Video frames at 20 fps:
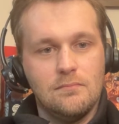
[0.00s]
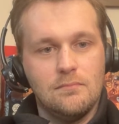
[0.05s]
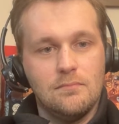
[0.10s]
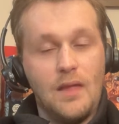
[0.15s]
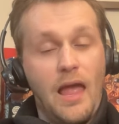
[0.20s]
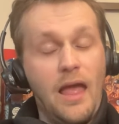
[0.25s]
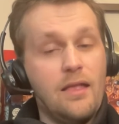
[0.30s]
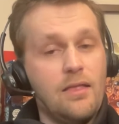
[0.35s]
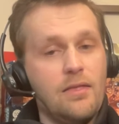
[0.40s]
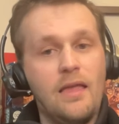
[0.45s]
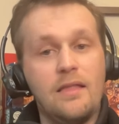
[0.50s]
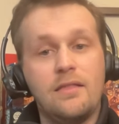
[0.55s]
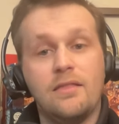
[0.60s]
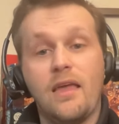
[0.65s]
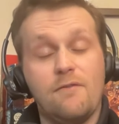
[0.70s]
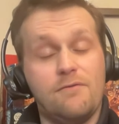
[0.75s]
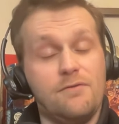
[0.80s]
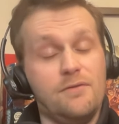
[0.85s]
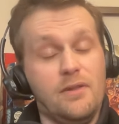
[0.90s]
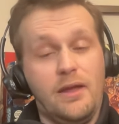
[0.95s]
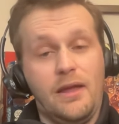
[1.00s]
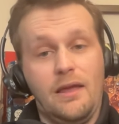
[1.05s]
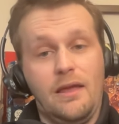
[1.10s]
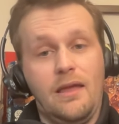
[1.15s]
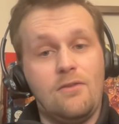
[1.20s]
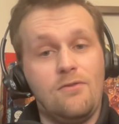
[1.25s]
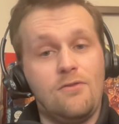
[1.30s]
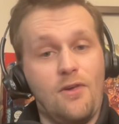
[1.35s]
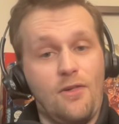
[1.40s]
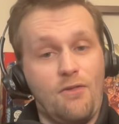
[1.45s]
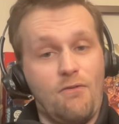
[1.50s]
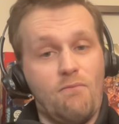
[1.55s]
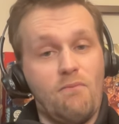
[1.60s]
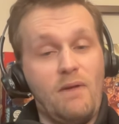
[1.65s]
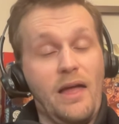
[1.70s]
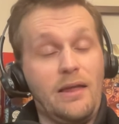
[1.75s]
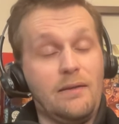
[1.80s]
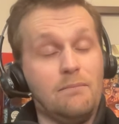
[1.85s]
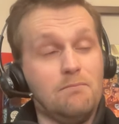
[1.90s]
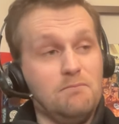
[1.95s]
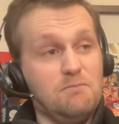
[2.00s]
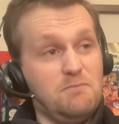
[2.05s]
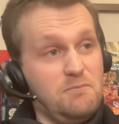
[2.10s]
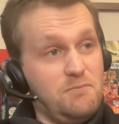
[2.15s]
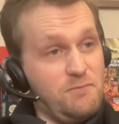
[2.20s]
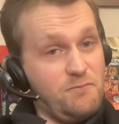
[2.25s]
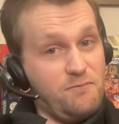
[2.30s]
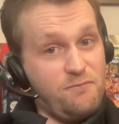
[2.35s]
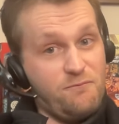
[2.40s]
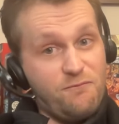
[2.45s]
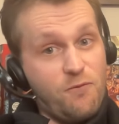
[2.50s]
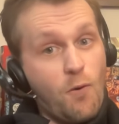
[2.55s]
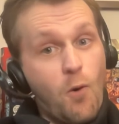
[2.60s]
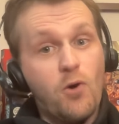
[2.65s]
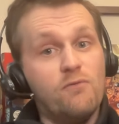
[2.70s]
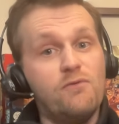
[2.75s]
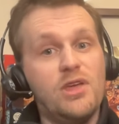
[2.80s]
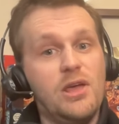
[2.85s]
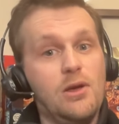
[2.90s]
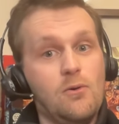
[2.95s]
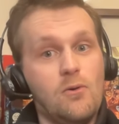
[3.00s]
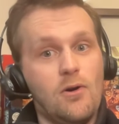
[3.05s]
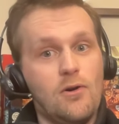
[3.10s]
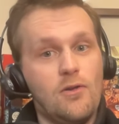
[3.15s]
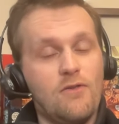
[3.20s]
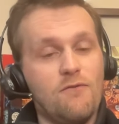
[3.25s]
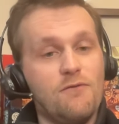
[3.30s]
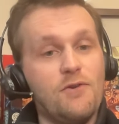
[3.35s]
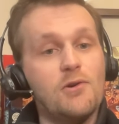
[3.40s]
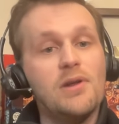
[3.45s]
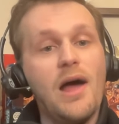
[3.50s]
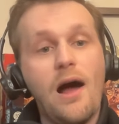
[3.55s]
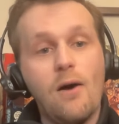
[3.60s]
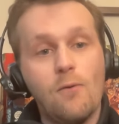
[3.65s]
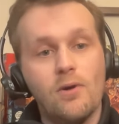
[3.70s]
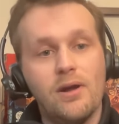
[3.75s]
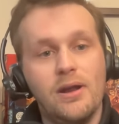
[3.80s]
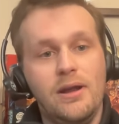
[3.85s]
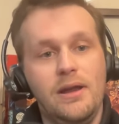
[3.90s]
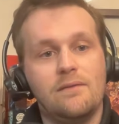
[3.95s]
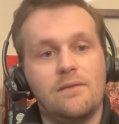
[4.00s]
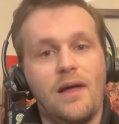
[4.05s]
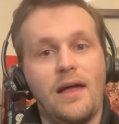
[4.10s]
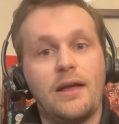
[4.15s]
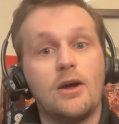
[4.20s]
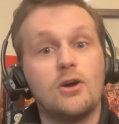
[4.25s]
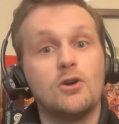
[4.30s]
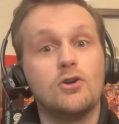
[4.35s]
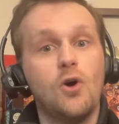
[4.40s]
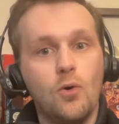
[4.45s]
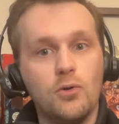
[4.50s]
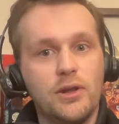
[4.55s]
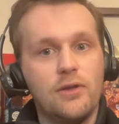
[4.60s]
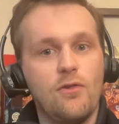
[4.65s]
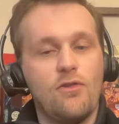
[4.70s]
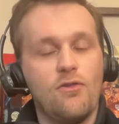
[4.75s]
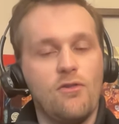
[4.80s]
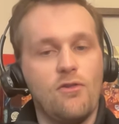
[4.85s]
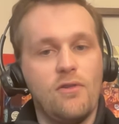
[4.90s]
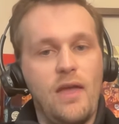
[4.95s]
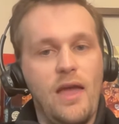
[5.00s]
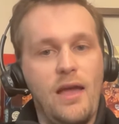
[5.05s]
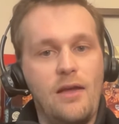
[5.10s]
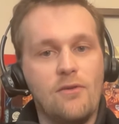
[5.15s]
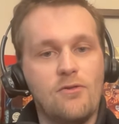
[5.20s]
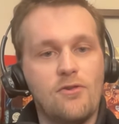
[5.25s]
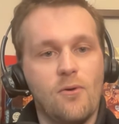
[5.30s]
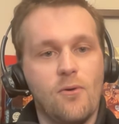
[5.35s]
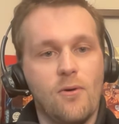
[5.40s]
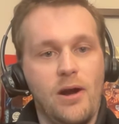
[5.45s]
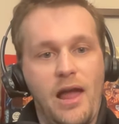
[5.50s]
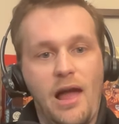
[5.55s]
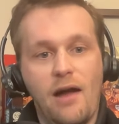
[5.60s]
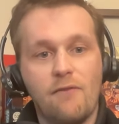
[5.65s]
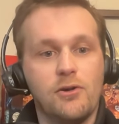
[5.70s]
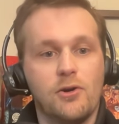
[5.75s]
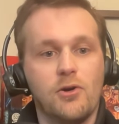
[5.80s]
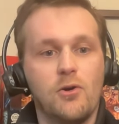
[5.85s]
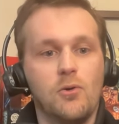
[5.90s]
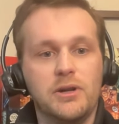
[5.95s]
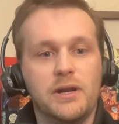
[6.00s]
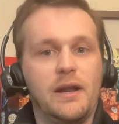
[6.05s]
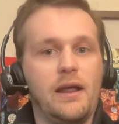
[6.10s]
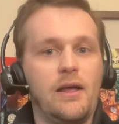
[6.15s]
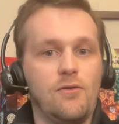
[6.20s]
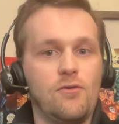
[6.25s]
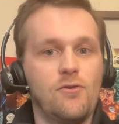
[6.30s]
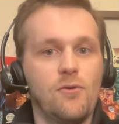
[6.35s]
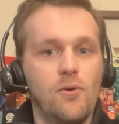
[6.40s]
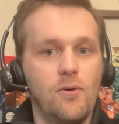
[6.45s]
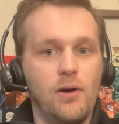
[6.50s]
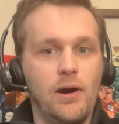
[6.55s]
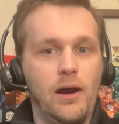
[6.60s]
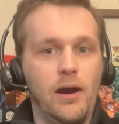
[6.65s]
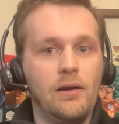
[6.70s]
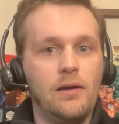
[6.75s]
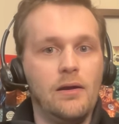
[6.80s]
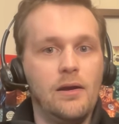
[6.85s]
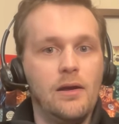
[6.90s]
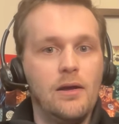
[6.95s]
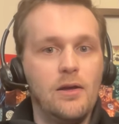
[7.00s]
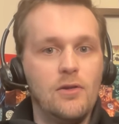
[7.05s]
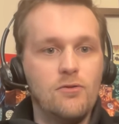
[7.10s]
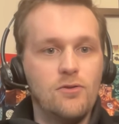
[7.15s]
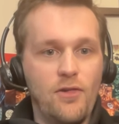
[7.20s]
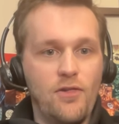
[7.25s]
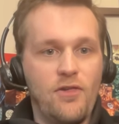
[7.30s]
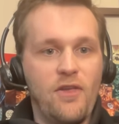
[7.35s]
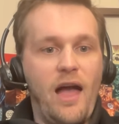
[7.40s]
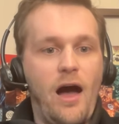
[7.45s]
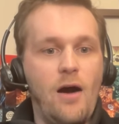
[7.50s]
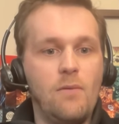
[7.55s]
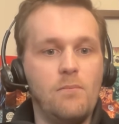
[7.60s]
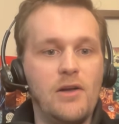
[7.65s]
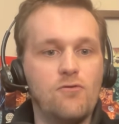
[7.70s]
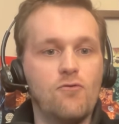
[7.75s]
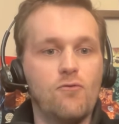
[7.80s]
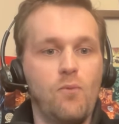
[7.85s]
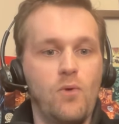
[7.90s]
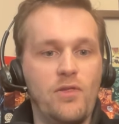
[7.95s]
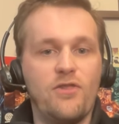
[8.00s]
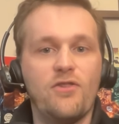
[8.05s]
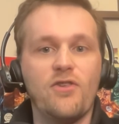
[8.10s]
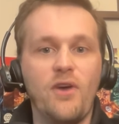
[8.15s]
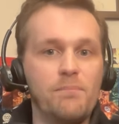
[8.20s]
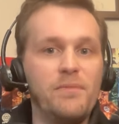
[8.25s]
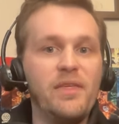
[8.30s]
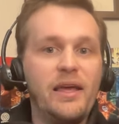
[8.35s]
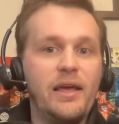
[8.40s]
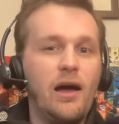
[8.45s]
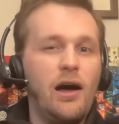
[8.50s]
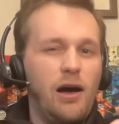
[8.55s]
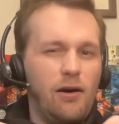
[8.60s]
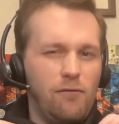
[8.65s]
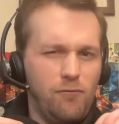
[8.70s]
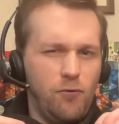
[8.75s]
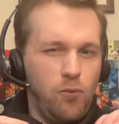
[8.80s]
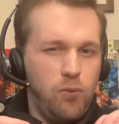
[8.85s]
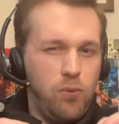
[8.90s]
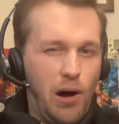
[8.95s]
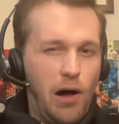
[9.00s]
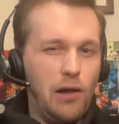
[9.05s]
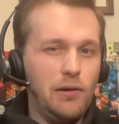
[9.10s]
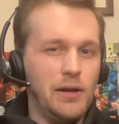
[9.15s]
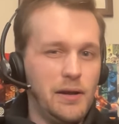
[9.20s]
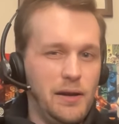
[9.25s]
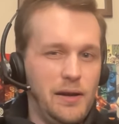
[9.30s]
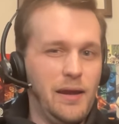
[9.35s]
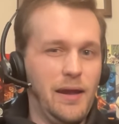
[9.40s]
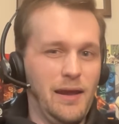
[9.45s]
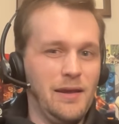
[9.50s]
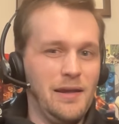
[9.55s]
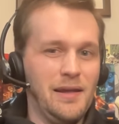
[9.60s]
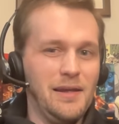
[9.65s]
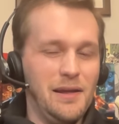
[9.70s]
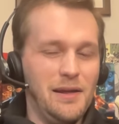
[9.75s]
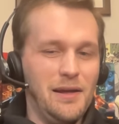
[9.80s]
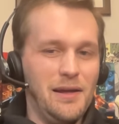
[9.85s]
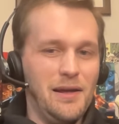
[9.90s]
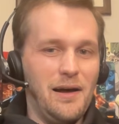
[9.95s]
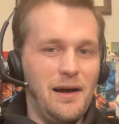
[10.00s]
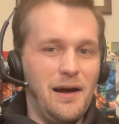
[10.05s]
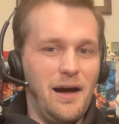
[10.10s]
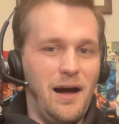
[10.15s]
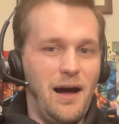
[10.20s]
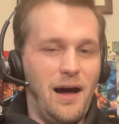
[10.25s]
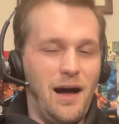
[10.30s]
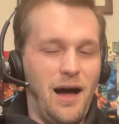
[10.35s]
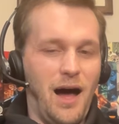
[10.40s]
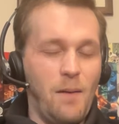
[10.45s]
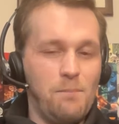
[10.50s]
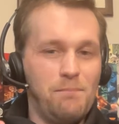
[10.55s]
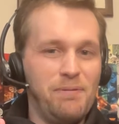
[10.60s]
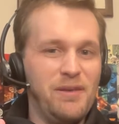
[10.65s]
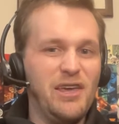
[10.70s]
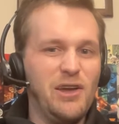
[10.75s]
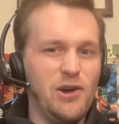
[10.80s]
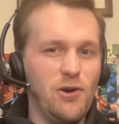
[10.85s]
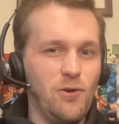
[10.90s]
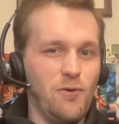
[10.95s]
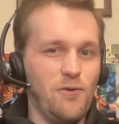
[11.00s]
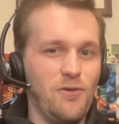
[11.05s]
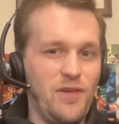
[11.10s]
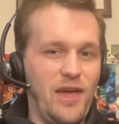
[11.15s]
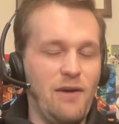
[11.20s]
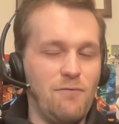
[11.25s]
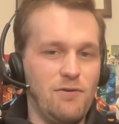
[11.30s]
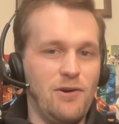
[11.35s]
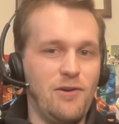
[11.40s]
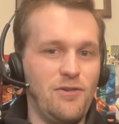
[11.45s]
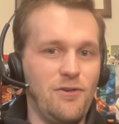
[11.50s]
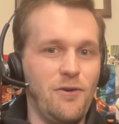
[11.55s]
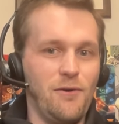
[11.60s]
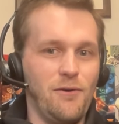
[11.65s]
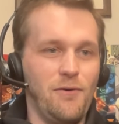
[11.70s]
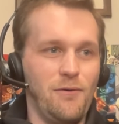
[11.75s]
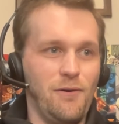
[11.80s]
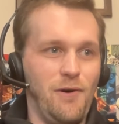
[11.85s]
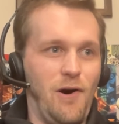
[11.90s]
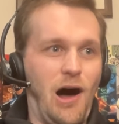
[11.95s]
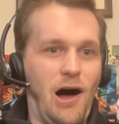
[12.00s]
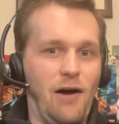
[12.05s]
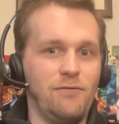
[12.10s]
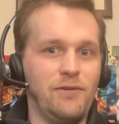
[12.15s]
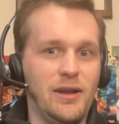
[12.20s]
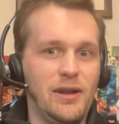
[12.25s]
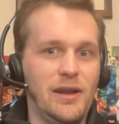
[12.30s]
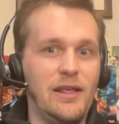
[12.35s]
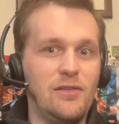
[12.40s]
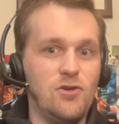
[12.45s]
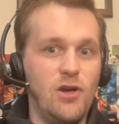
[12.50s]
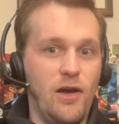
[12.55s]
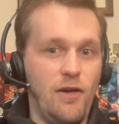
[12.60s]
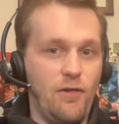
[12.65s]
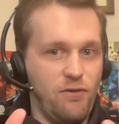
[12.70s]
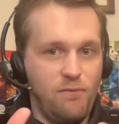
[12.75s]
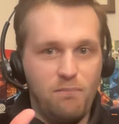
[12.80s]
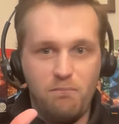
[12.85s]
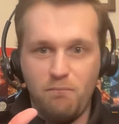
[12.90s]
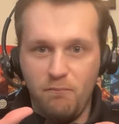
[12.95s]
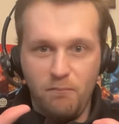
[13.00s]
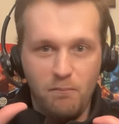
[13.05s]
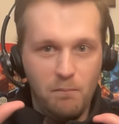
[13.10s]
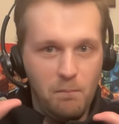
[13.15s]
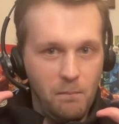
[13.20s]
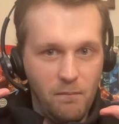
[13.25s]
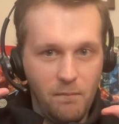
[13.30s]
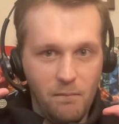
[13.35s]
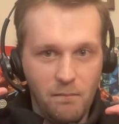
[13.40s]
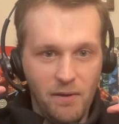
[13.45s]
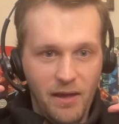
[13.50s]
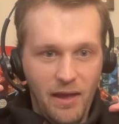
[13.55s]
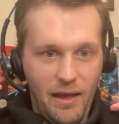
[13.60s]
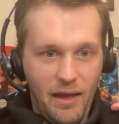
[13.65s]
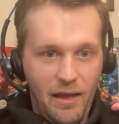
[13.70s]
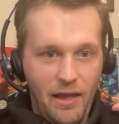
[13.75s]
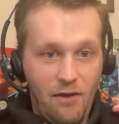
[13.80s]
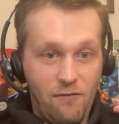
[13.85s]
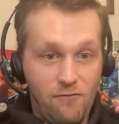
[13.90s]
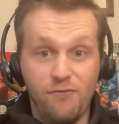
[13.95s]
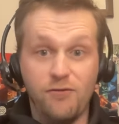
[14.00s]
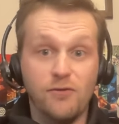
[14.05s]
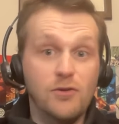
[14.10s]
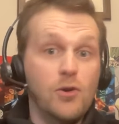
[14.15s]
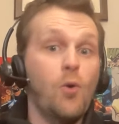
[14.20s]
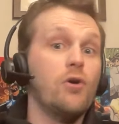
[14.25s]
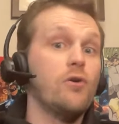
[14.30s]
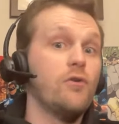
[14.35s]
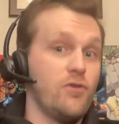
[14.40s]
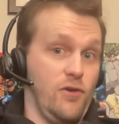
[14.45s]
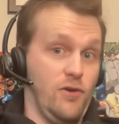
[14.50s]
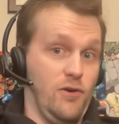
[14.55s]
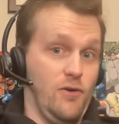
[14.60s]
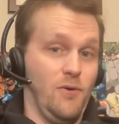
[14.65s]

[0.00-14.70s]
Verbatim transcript: It it definitely it just like for viewers if you're not reading like a golden age story after golden age story, just how much when something of quality mm. uh, appears every so often, it just it floors you.